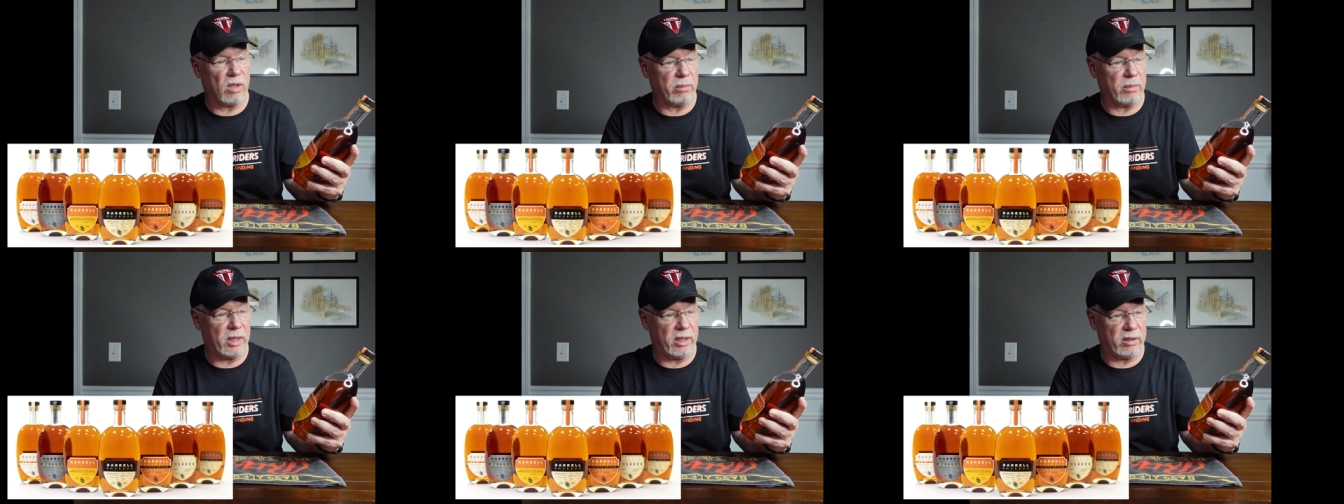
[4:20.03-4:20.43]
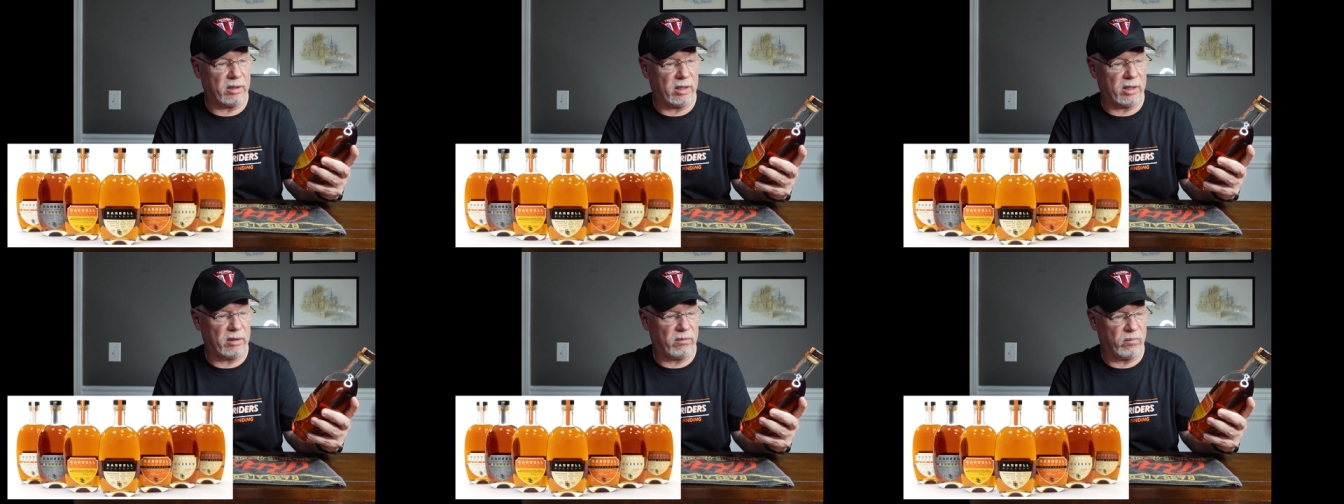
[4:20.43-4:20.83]
I
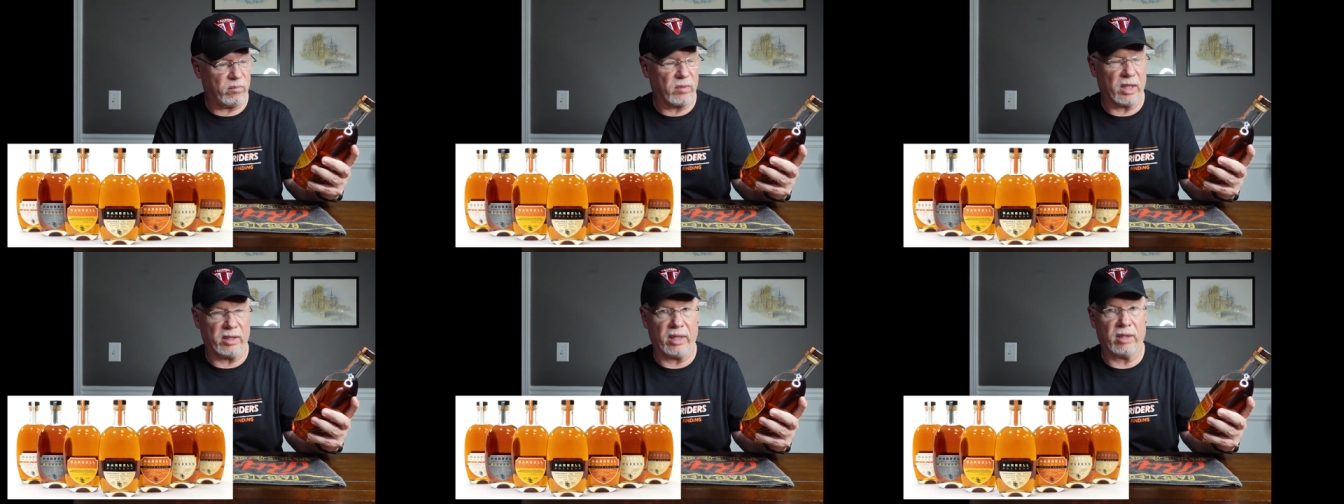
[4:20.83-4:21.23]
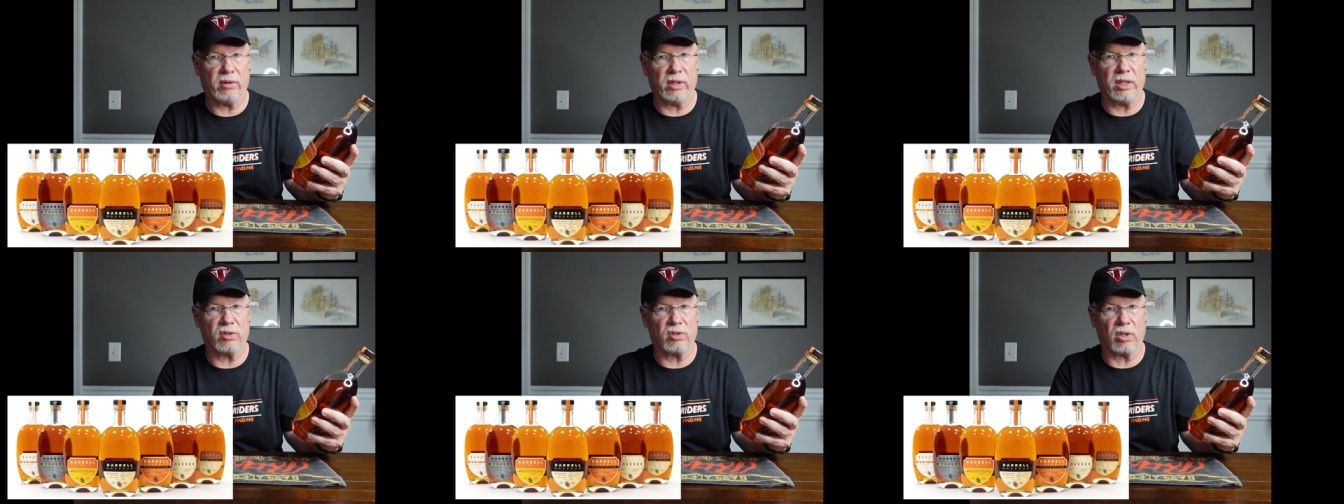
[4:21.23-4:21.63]
mean, uh,
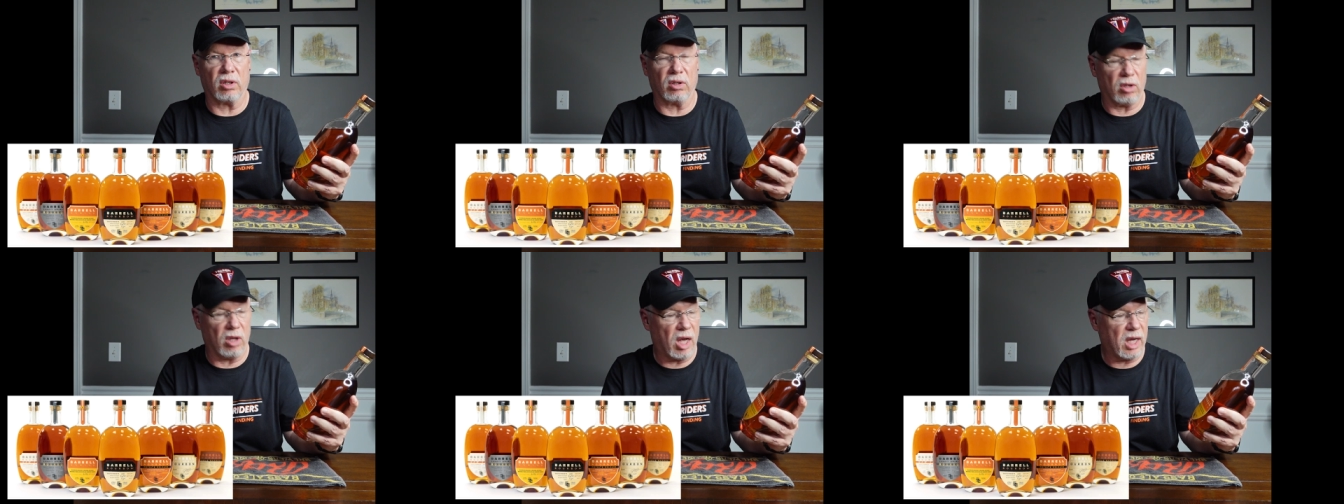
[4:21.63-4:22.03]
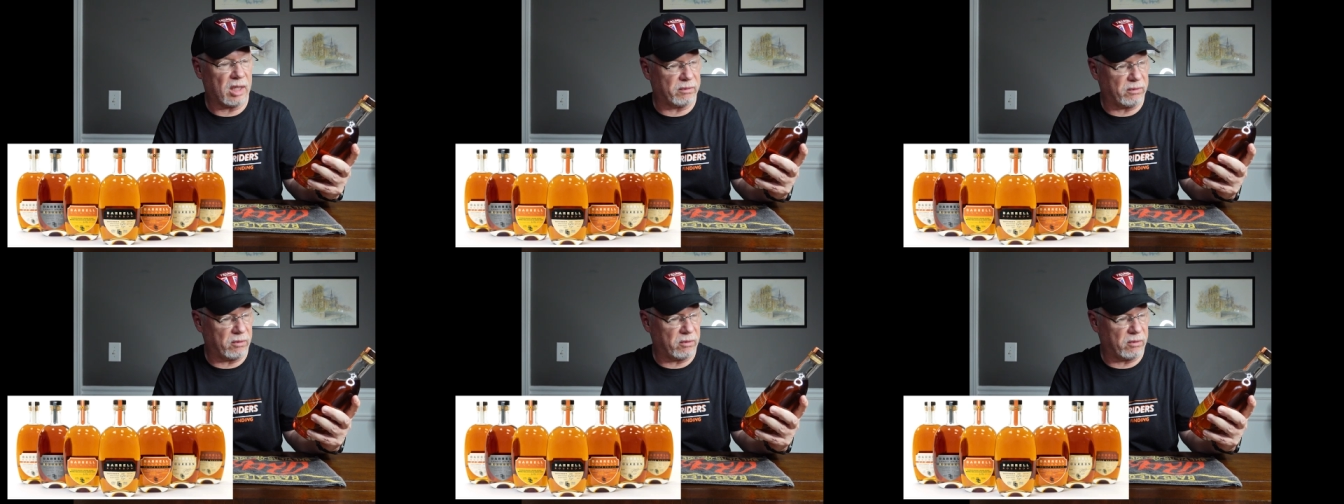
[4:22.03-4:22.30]
there is a lot of